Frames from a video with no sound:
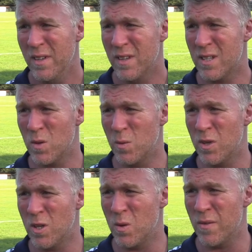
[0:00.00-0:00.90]
That's what I
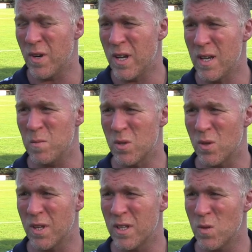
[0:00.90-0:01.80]
want to do every game,
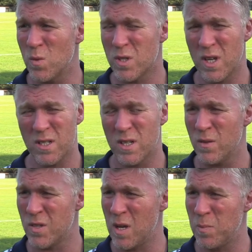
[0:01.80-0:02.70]
sort of thing. So we'll set
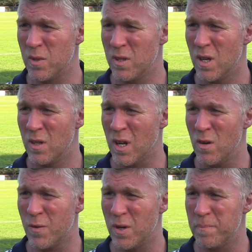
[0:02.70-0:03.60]
ourselves up and
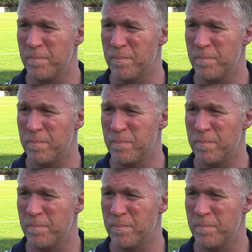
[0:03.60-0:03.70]
go for it.